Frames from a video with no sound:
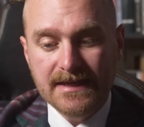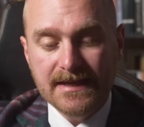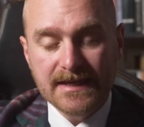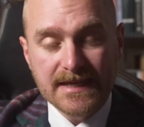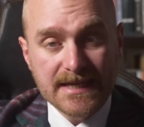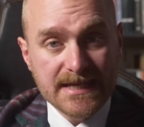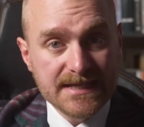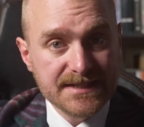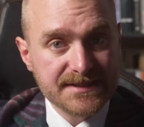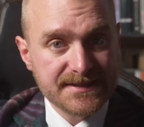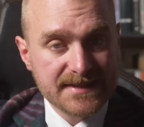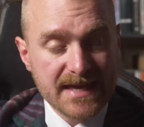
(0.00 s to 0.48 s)

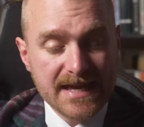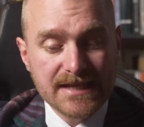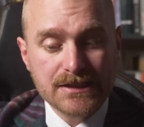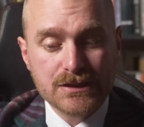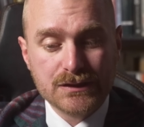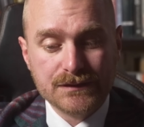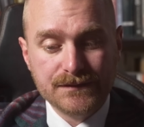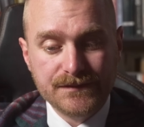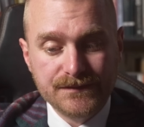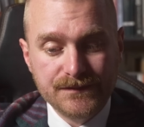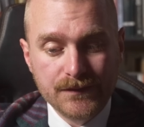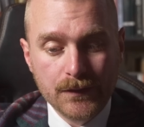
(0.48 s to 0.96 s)
is then
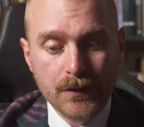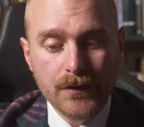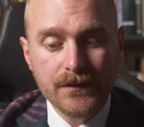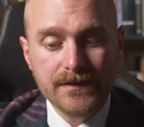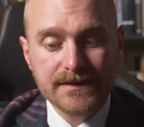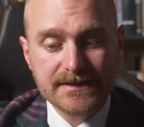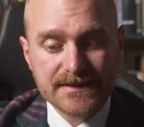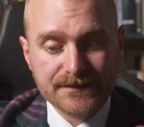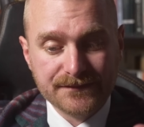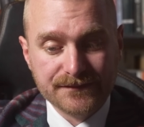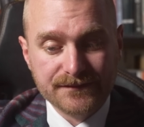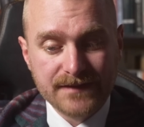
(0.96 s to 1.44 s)
to further
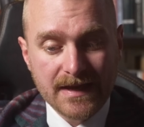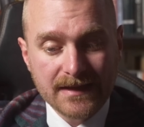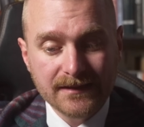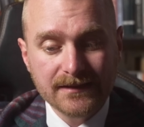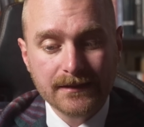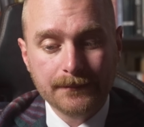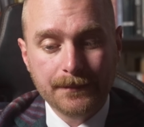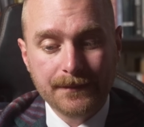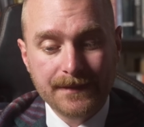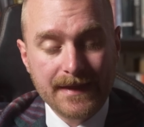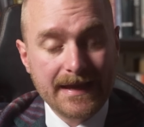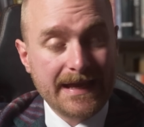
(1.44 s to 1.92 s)

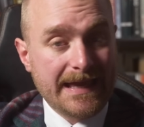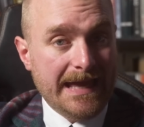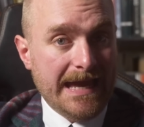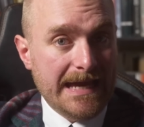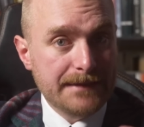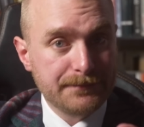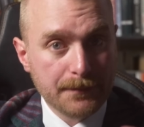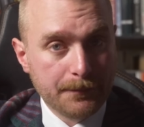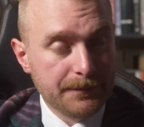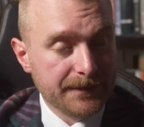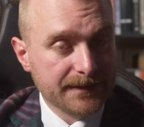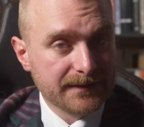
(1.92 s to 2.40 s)
develop that
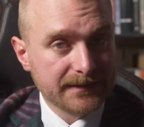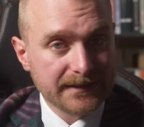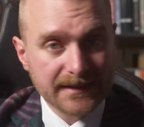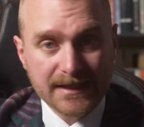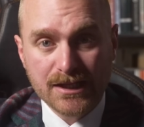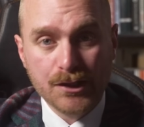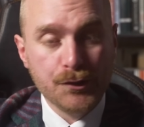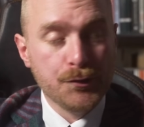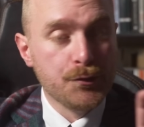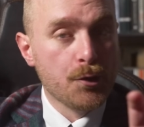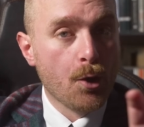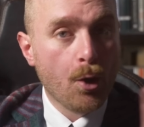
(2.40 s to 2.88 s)
capability
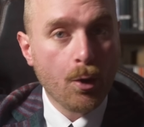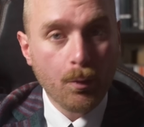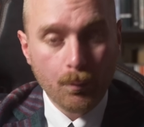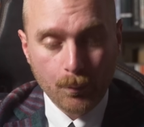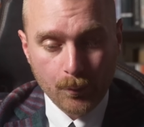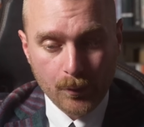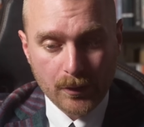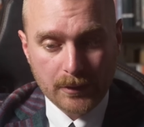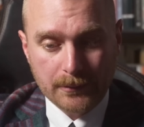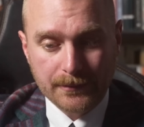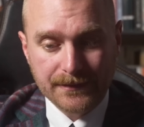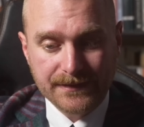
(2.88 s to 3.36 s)
and not
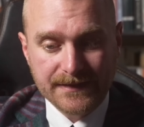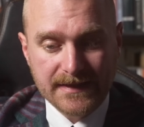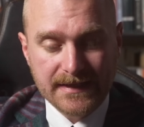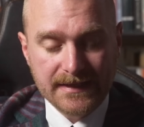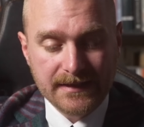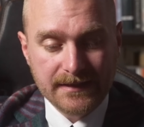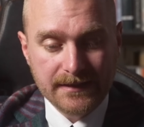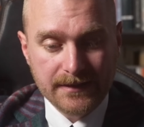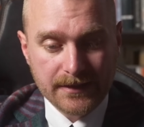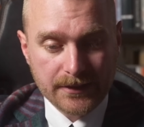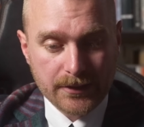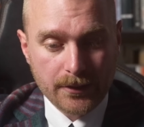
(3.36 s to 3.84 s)
work
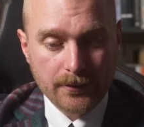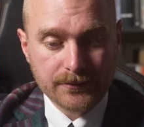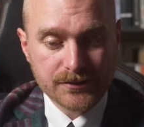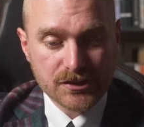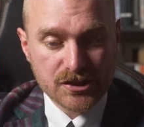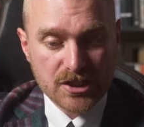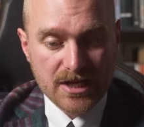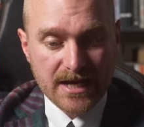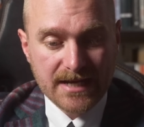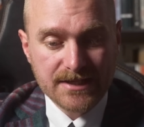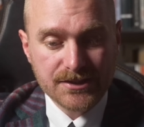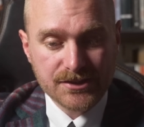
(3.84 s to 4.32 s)
within
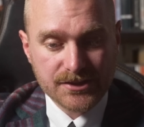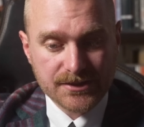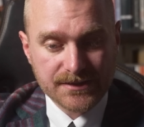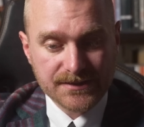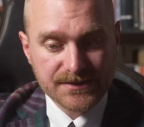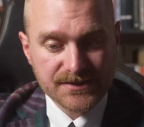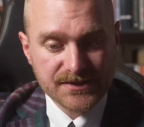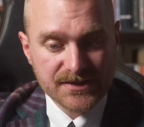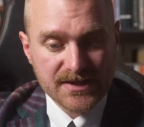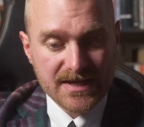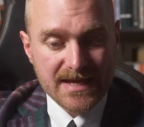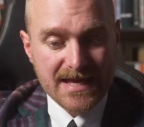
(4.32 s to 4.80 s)

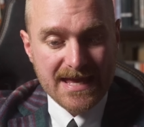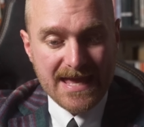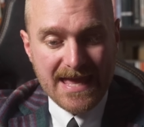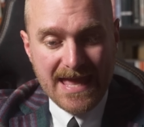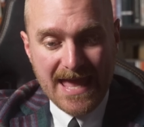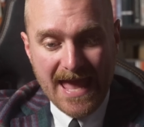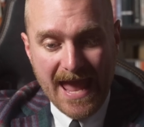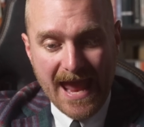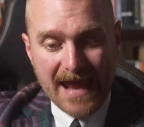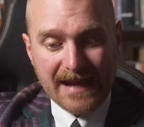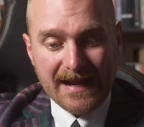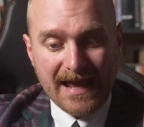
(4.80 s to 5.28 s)
negotiations.
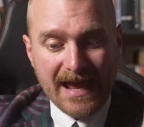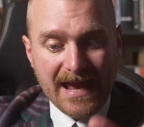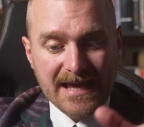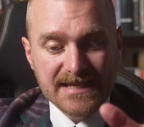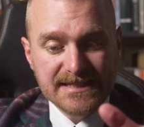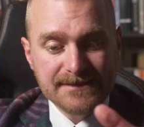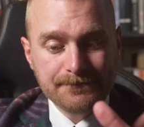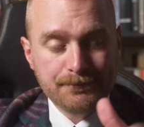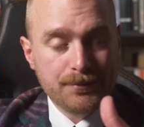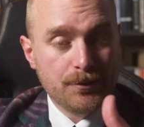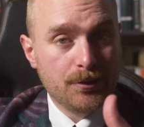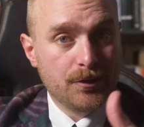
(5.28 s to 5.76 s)
And
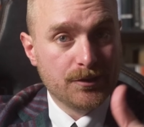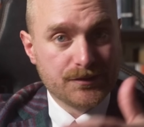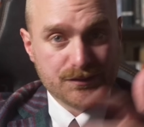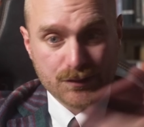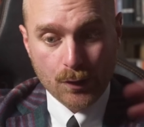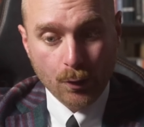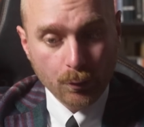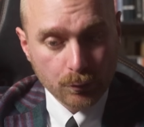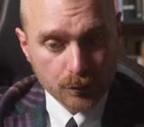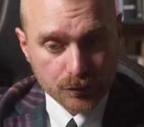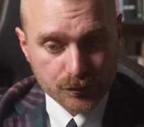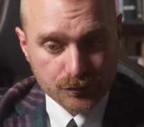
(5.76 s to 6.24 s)
as per
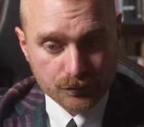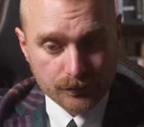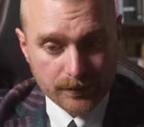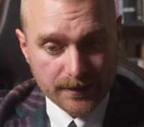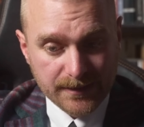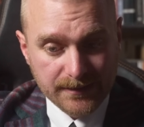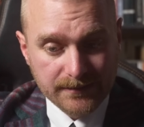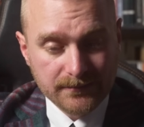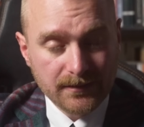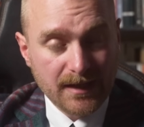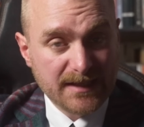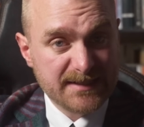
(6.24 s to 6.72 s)

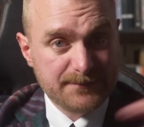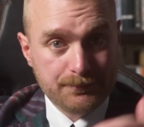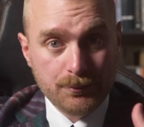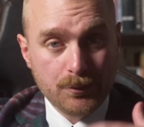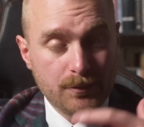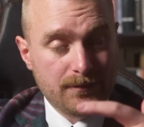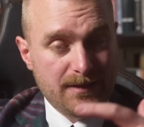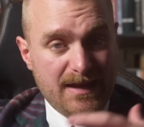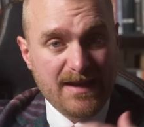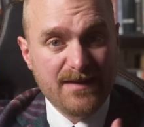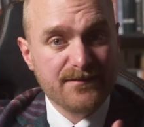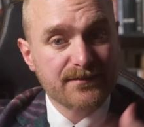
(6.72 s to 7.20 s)
doctrine, as
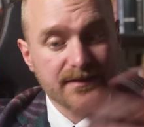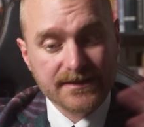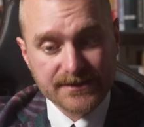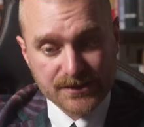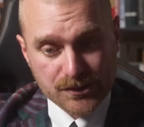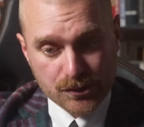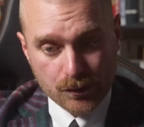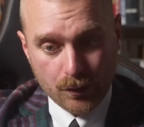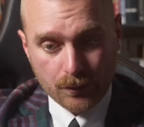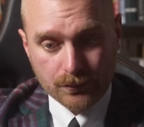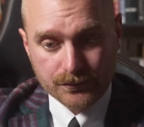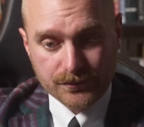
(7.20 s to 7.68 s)
per everyone's
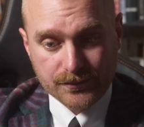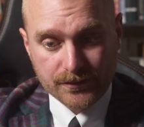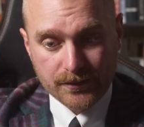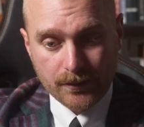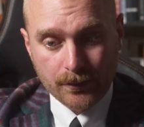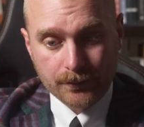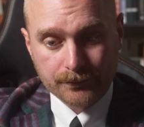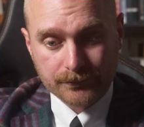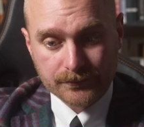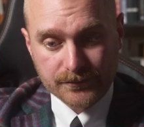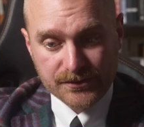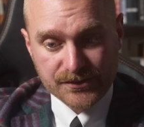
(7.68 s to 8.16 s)
doctrine
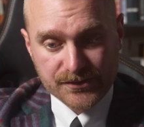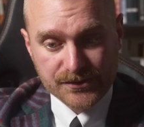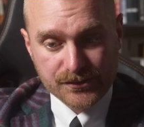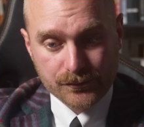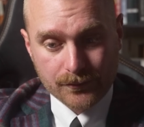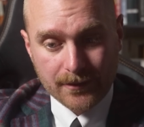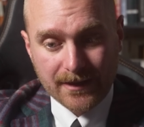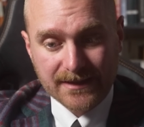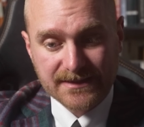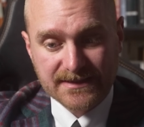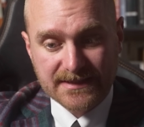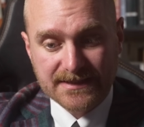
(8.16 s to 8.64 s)
on
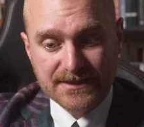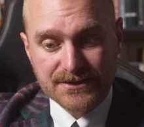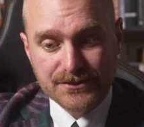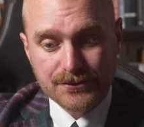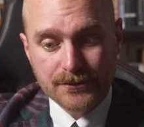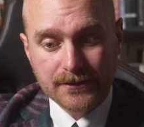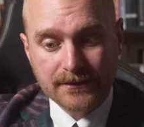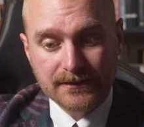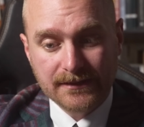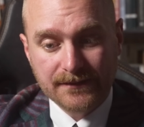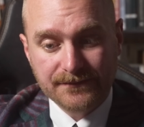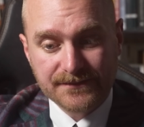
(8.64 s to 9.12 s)
strikes against
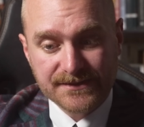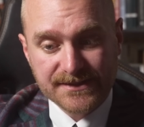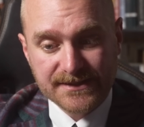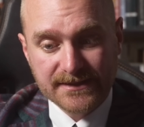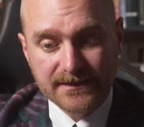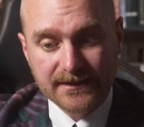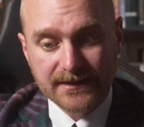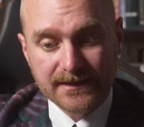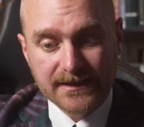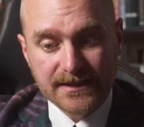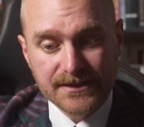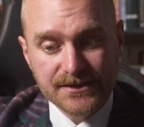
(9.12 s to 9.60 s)
nuclear
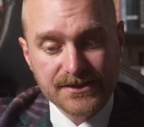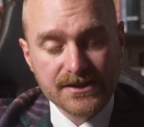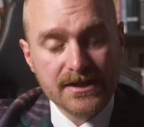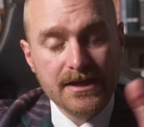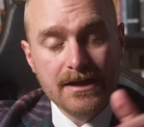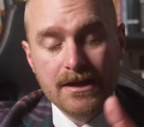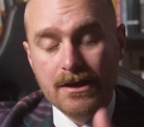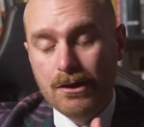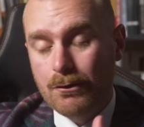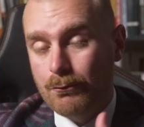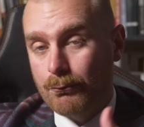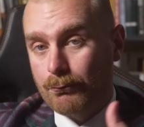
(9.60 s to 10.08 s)
facilities,
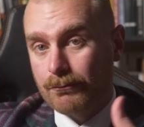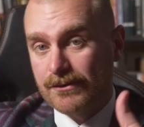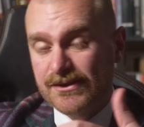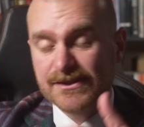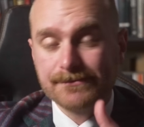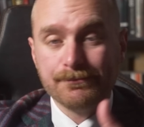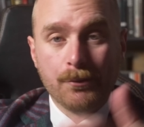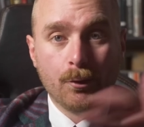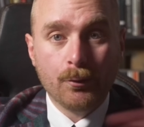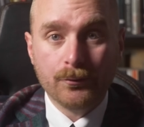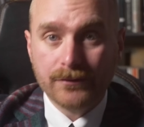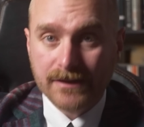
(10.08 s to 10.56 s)

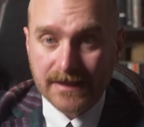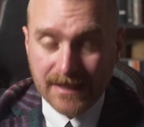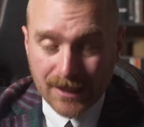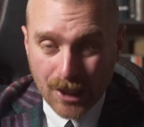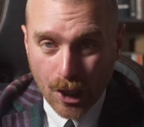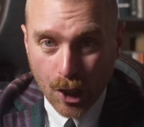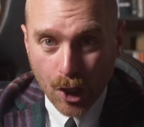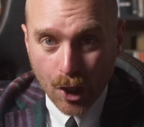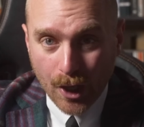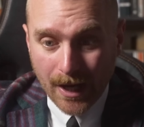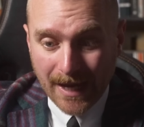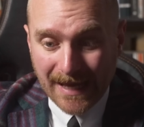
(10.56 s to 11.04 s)
respond in
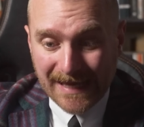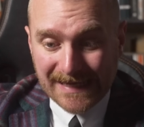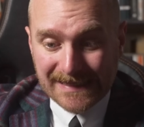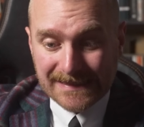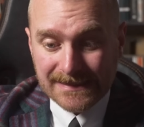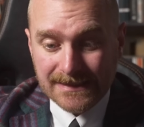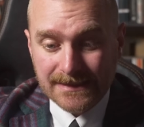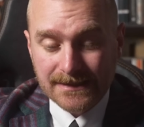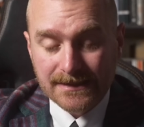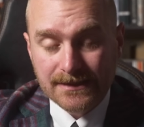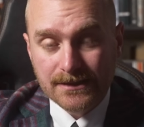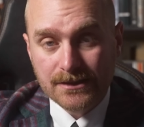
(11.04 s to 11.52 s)

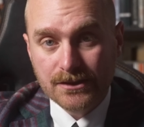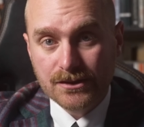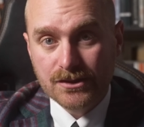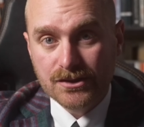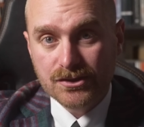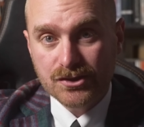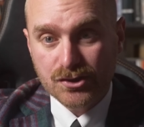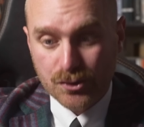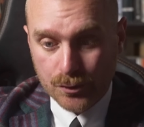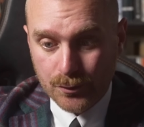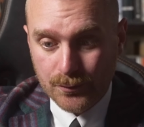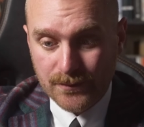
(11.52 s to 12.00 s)
kind
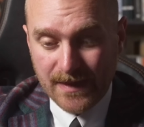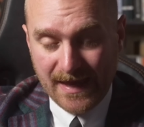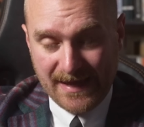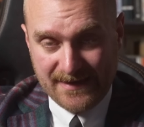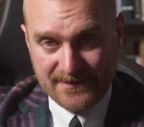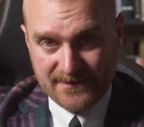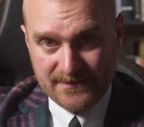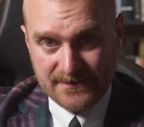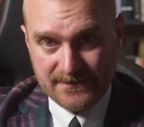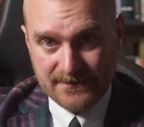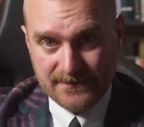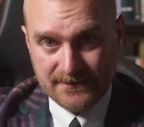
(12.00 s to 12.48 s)
to
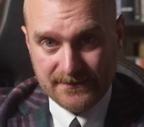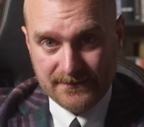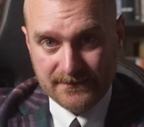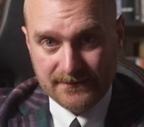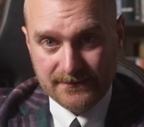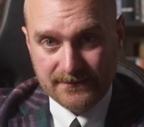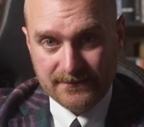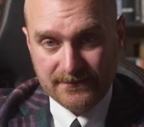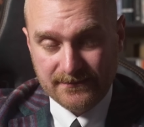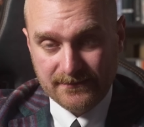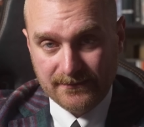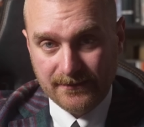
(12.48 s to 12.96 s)
that.
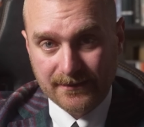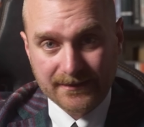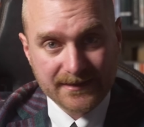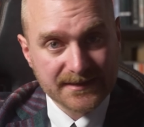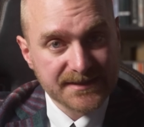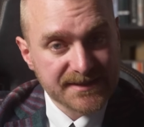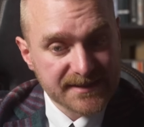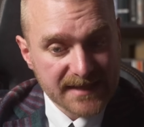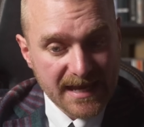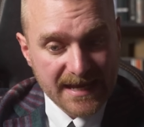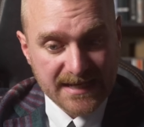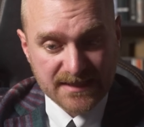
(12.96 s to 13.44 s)
Like I
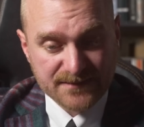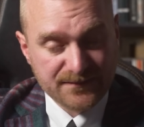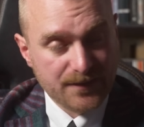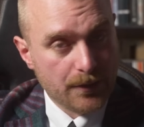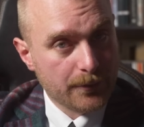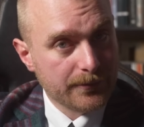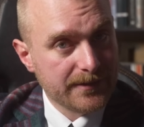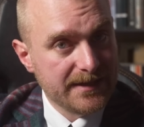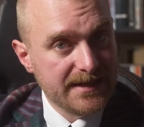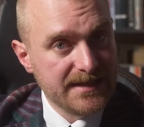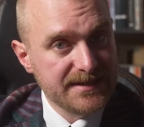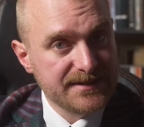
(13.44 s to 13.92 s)
said, it's
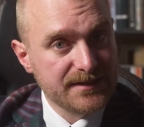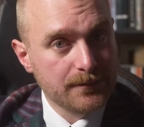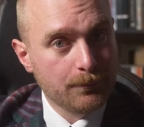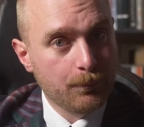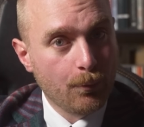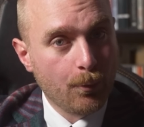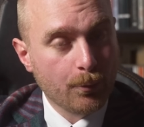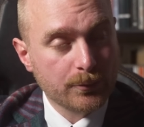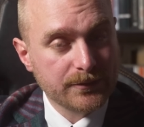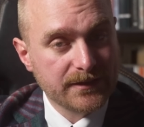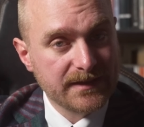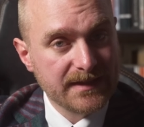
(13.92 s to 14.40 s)
very easy to
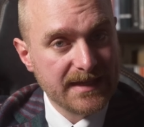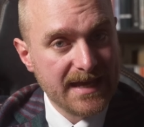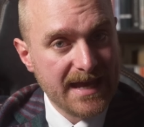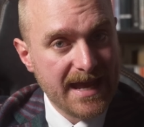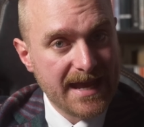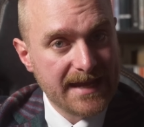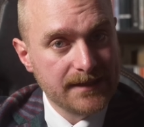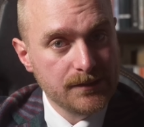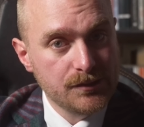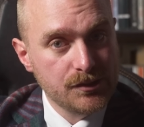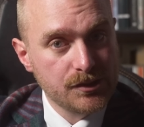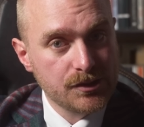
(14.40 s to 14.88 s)
walk to the
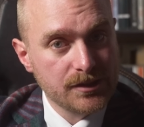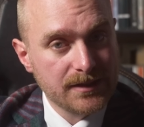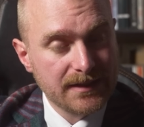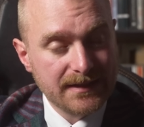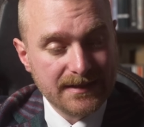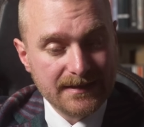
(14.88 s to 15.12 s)
edge.